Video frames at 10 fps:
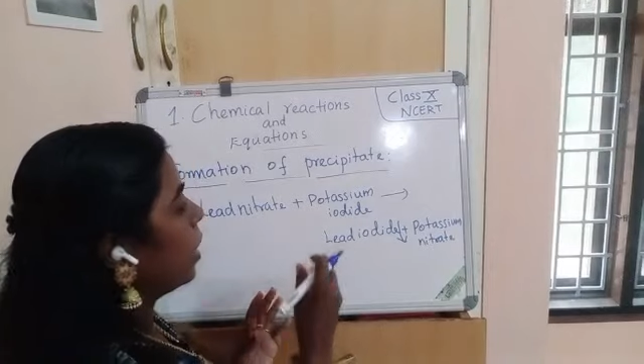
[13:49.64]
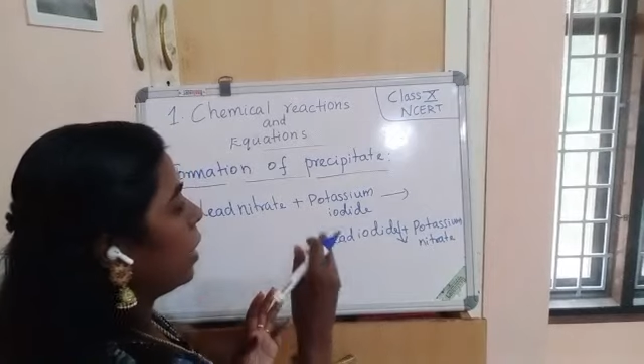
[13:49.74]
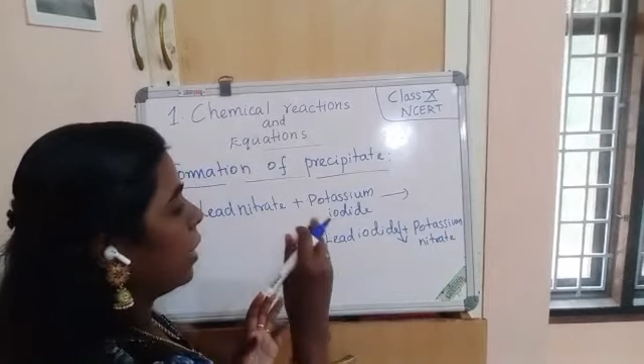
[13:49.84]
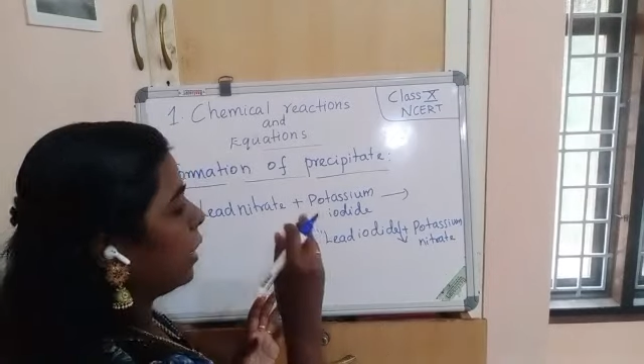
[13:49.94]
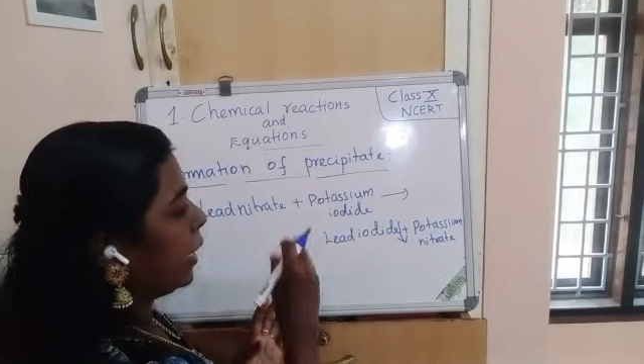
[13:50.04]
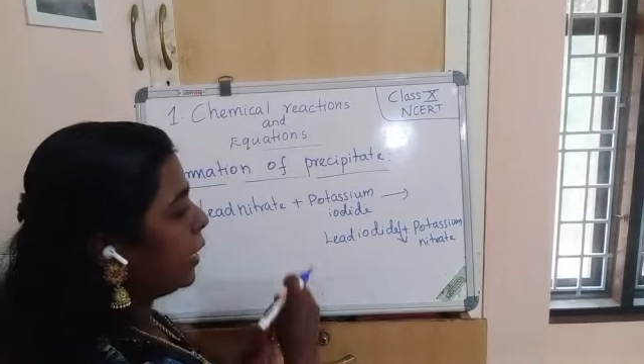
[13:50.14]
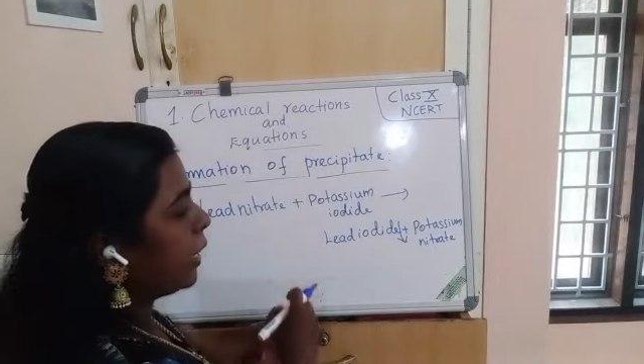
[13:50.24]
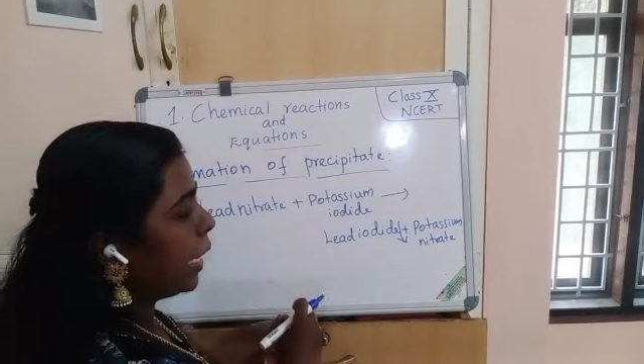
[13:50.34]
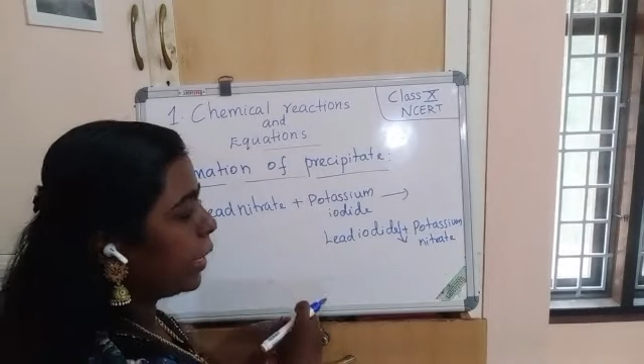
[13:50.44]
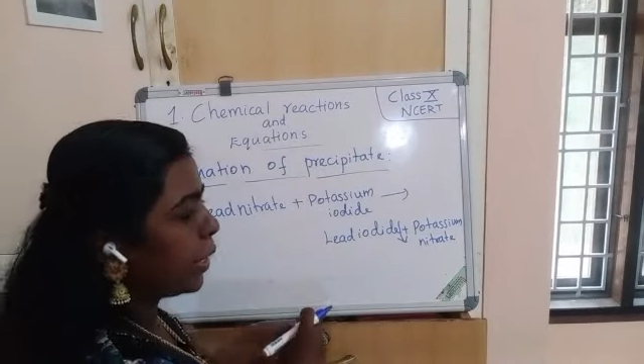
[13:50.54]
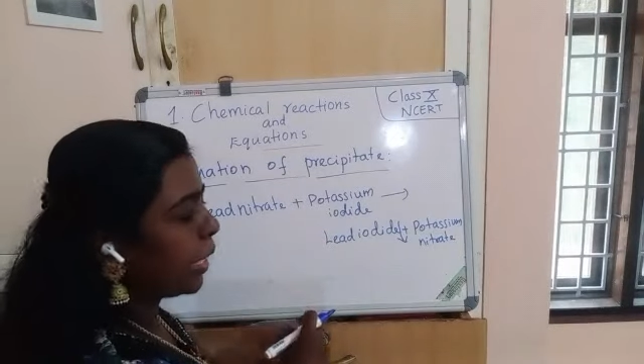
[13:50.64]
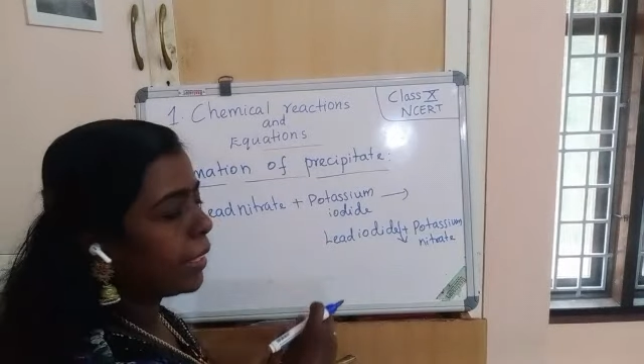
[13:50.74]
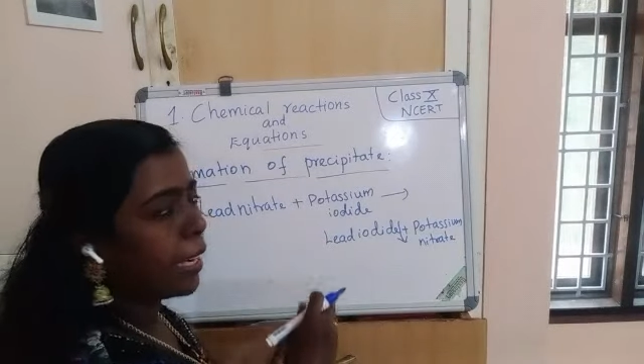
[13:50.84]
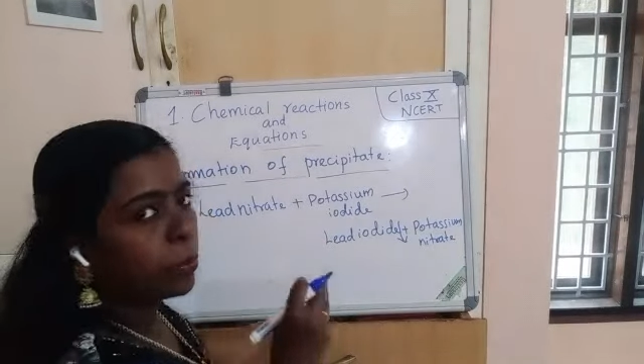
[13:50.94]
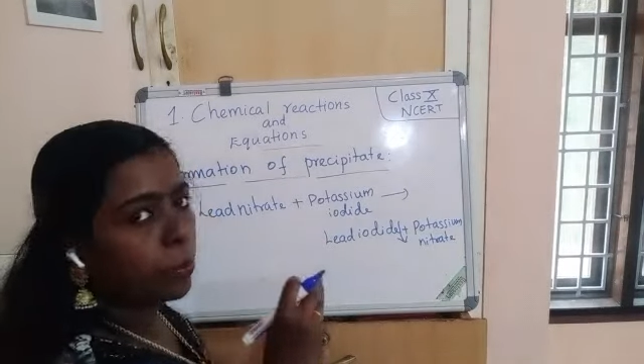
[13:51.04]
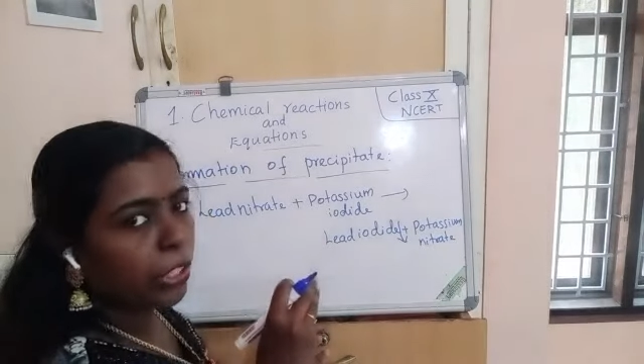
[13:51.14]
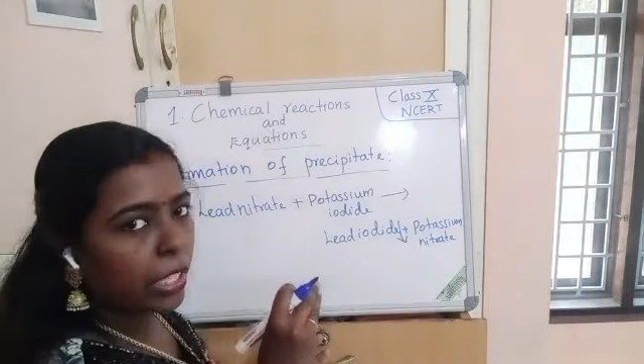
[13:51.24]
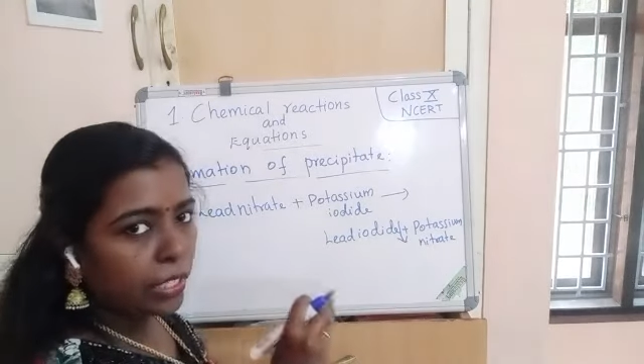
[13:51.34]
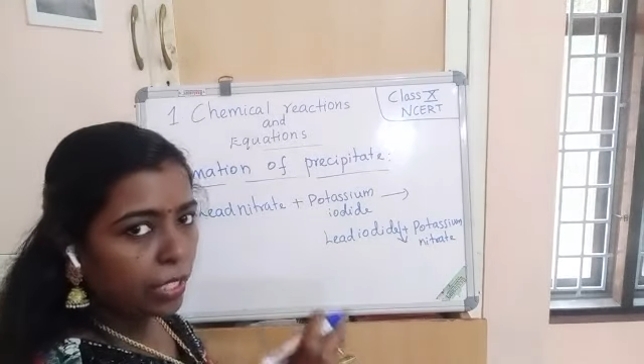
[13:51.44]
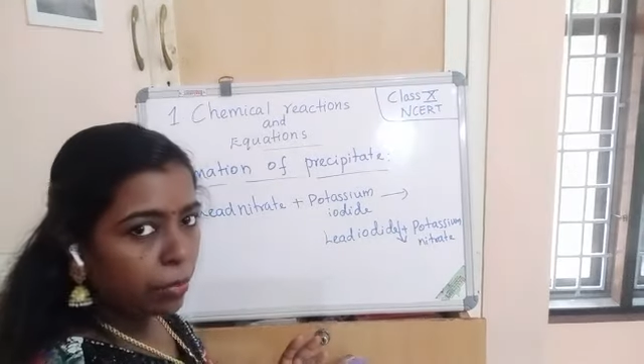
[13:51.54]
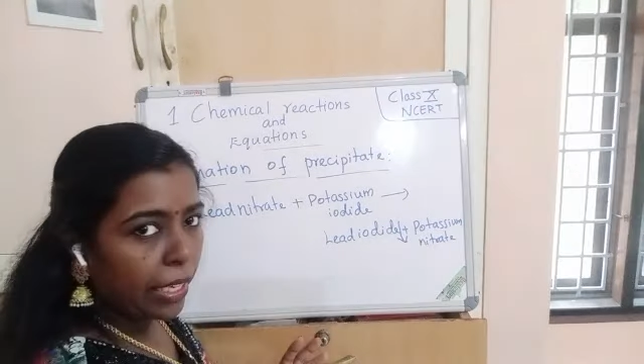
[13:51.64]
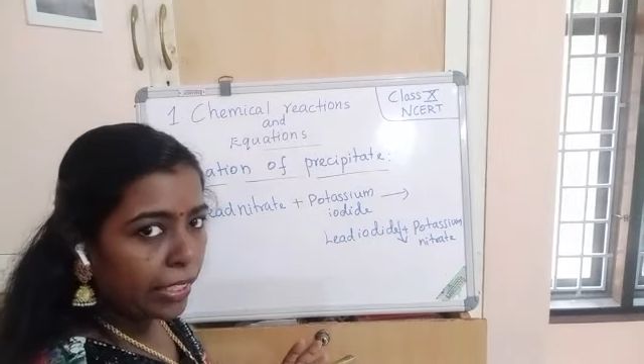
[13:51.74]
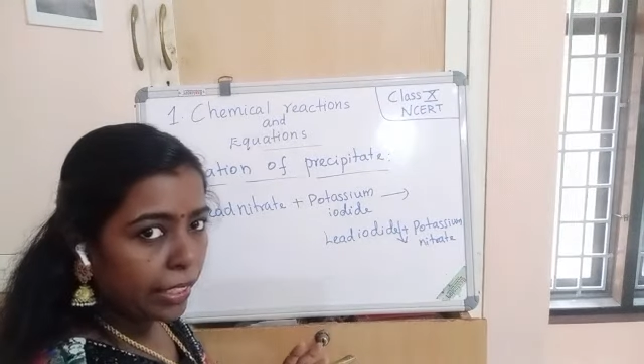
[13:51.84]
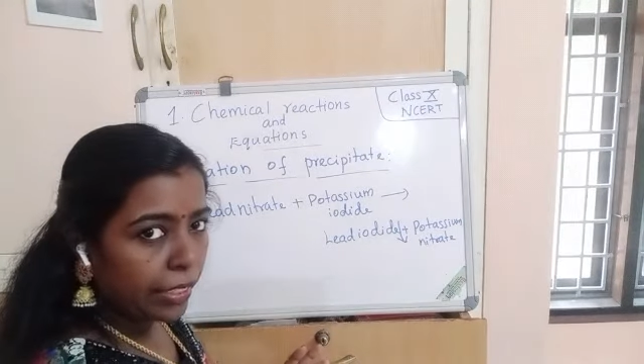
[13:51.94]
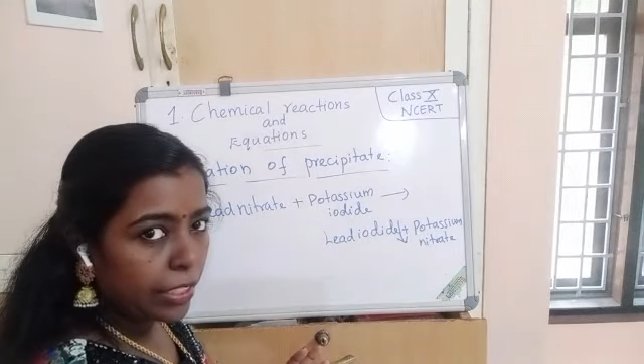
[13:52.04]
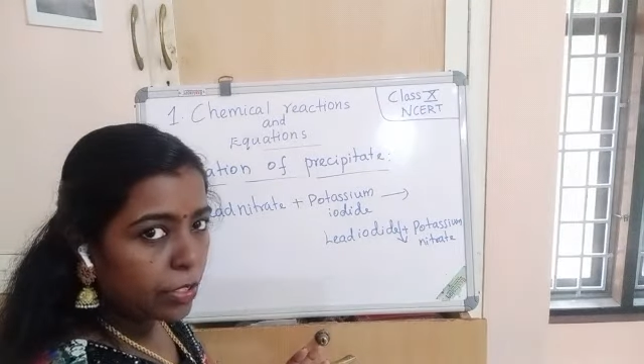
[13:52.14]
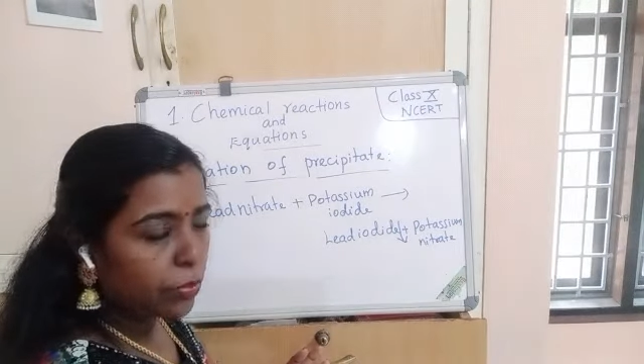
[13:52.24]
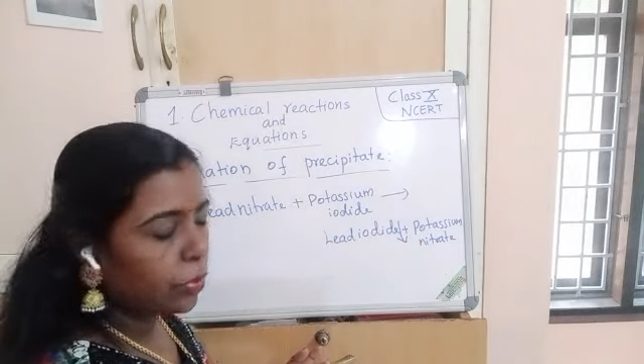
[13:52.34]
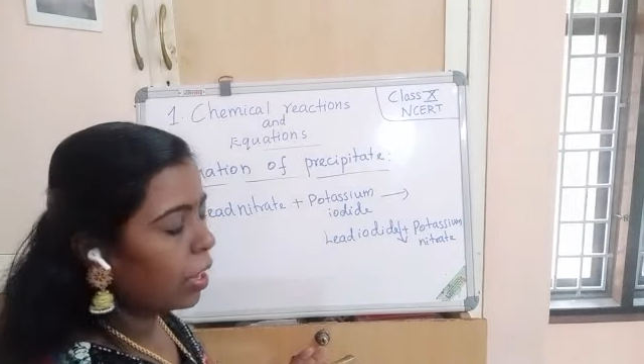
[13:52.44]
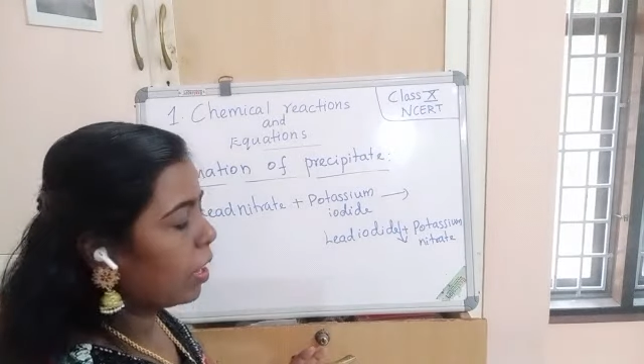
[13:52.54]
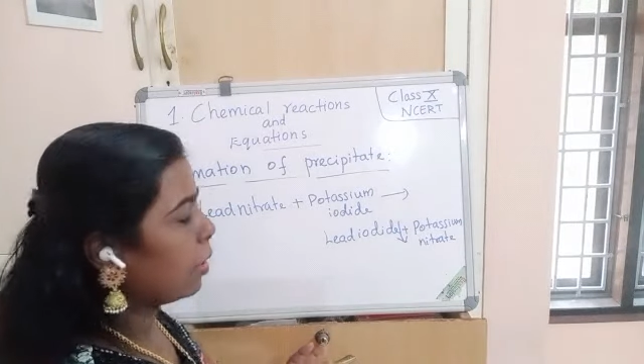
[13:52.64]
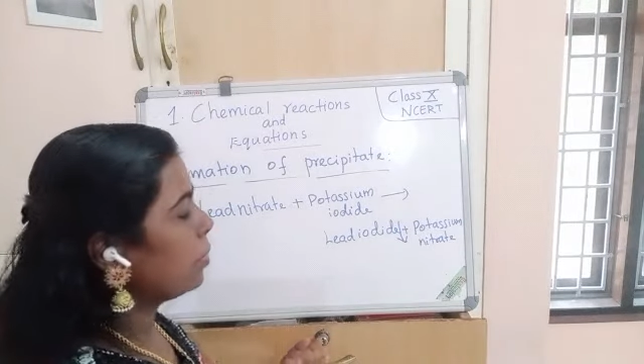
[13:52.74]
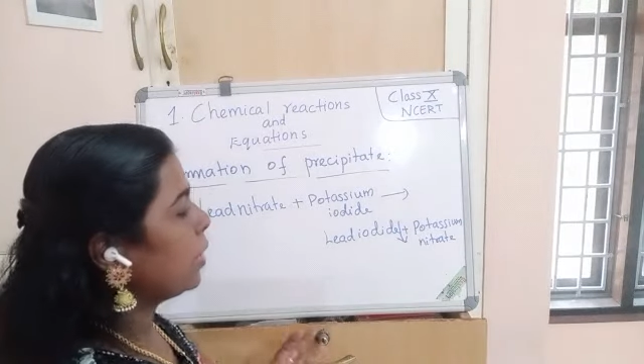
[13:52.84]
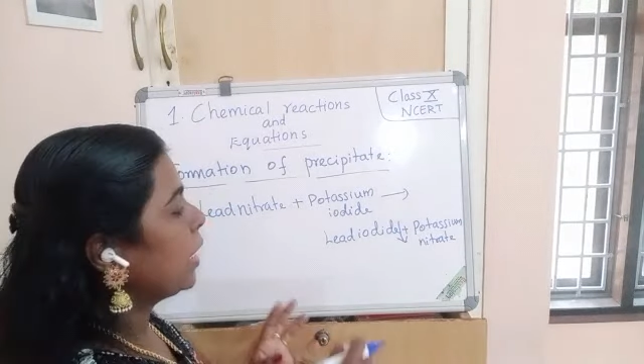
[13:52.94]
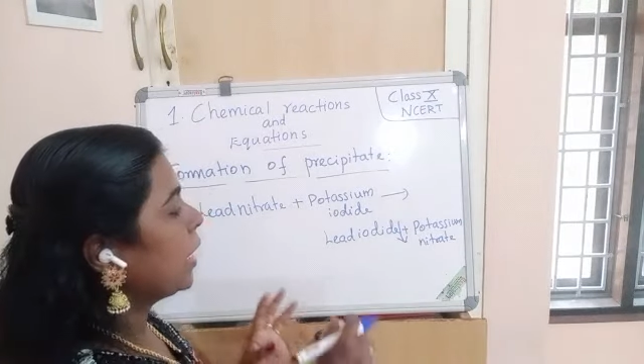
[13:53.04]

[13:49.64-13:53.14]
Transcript: Lead iodide and potassium nitrate is formed.